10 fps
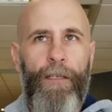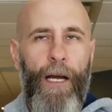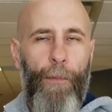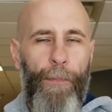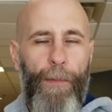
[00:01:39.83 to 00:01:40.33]

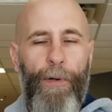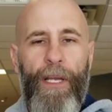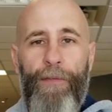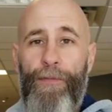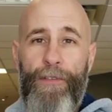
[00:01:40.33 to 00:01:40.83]
Help people
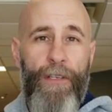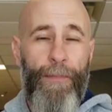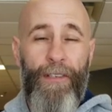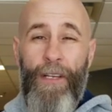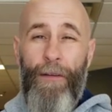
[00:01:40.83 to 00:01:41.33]
get through some
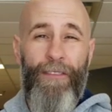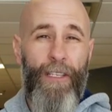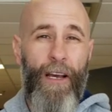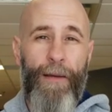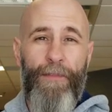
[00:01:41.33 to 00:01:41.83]
of the
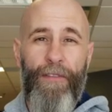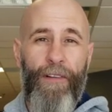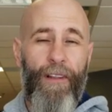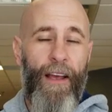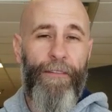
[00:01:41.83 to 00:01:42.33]
toughest times in
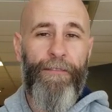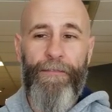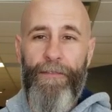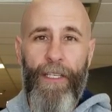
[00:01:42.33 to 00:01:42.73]
their life.